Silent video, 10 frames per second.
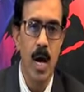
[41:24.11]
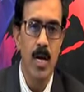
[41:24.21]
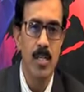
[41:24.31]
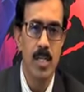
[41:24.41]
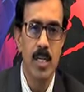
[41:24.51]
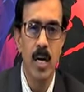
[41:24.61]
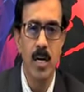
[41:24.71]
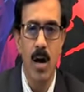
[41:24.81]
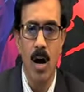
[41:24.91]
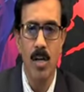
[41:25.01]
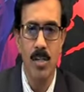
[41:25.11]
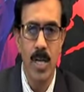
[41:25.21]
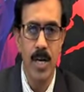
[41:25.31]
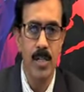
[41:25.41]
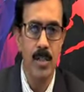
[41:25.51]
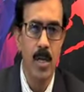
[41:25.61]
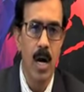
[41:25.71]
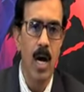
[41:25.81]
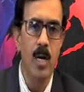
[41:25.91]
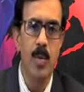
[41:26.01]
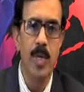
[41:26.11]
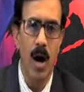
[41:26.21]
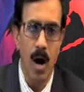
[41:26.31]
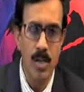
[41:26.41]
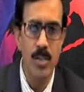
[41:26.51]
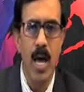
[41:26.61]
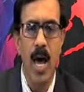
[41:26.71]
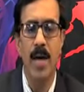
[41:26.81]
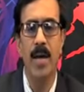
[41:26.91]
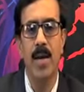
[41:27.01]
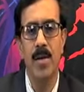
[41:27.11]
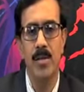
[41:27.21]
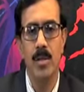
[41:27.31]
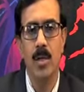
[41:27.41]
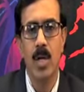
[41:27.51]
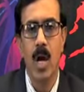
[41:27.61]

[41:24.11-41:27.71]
and silicon oxides and many oxyanions